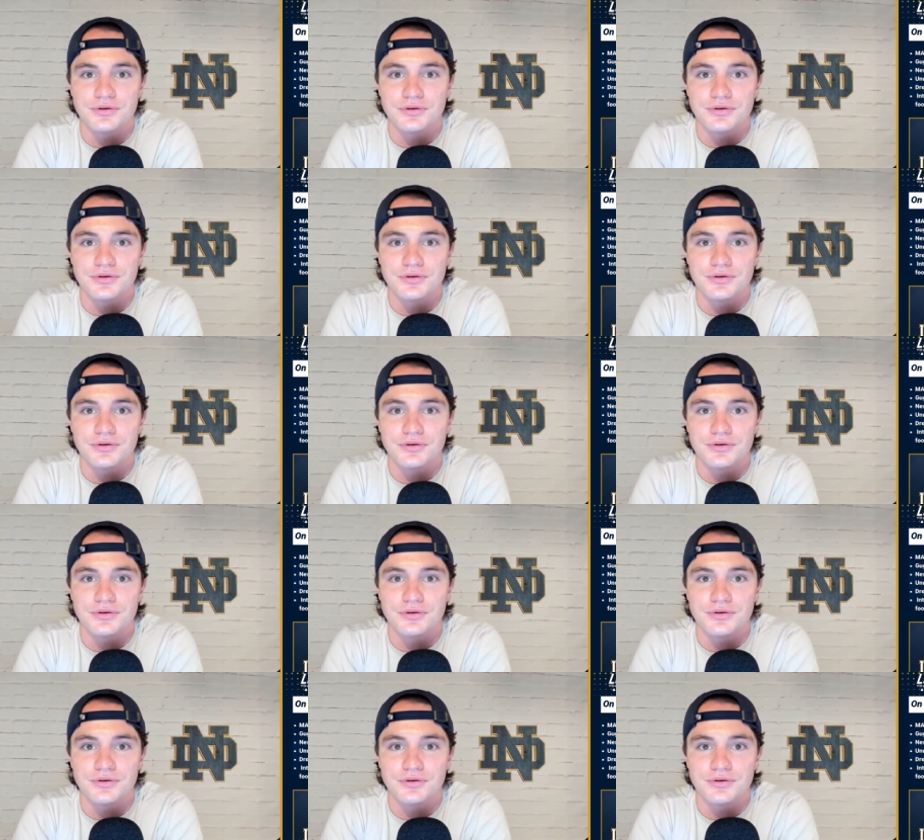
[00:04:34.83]
And it's a much
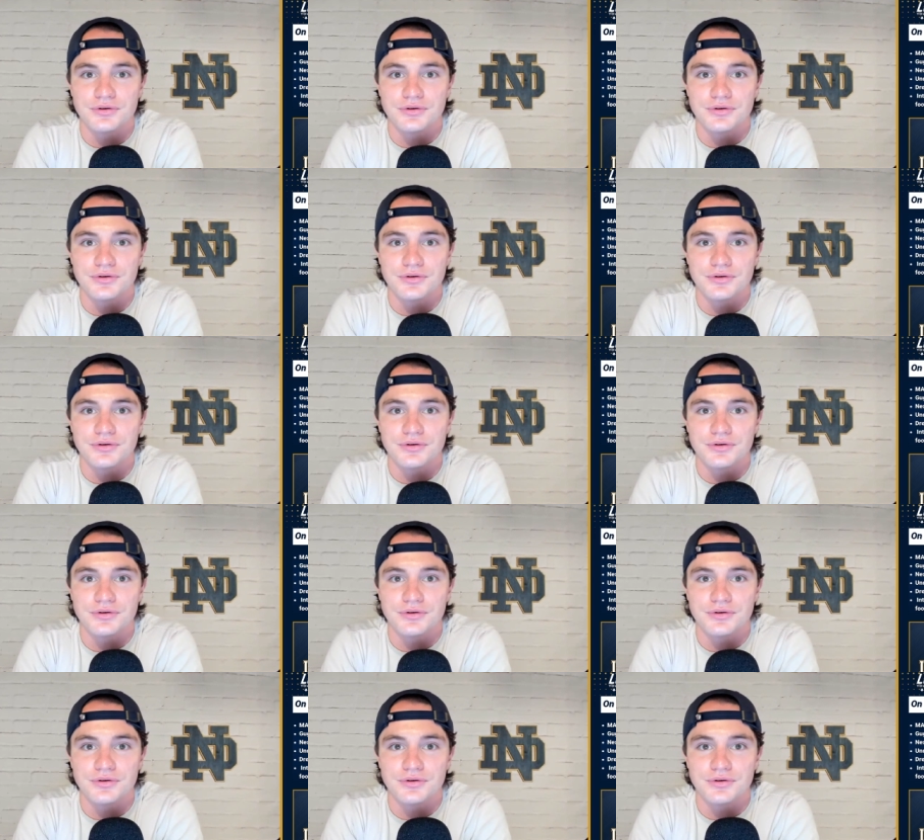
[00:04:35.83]
better school now than it
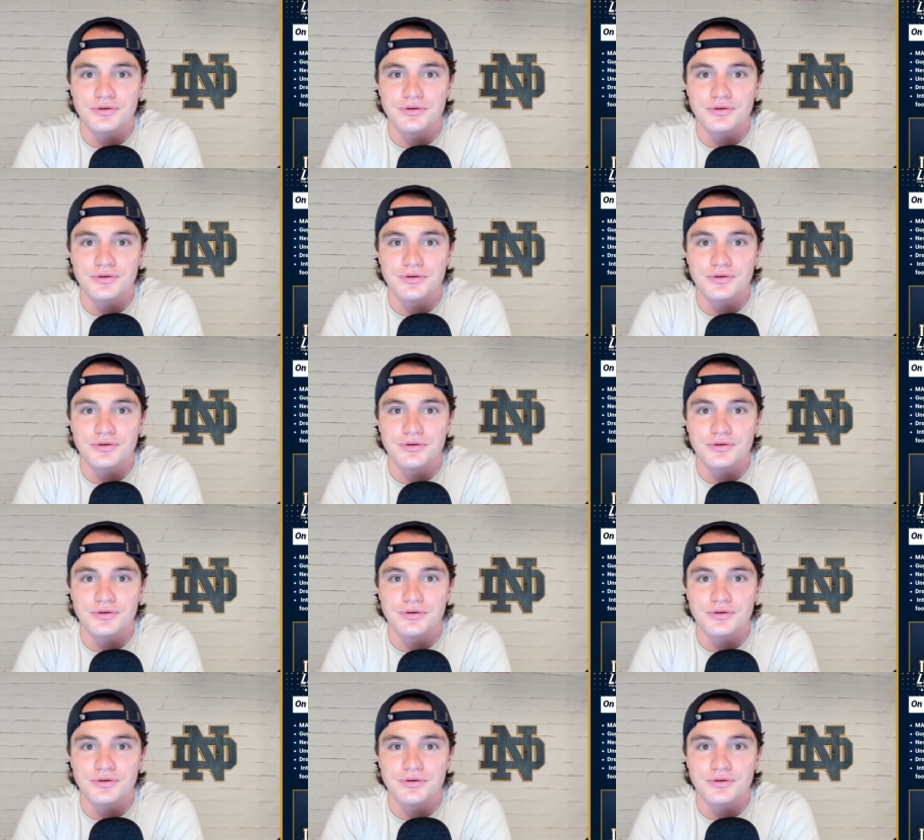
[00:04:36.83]
was before Nick Saban,